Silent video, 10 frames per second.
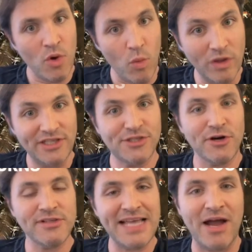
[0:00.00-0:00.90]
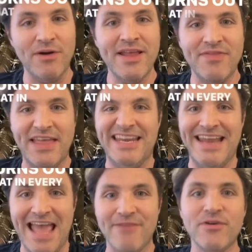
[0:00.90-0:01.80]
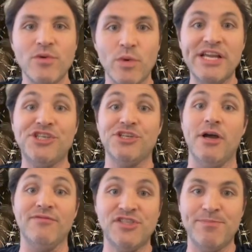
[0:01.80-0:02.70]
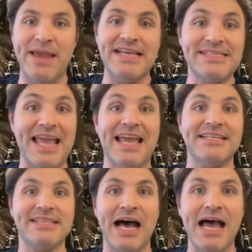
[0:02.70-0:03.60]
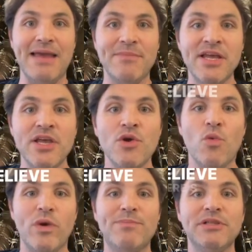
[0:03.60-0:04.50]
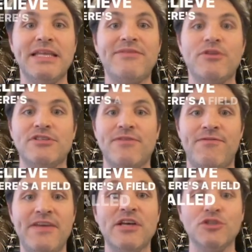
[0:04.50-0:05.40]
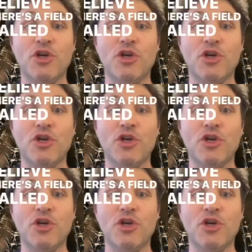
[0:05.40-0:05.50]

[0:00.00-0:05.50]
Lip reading: Well, it turns out that in every region of space and time, we believe there's a field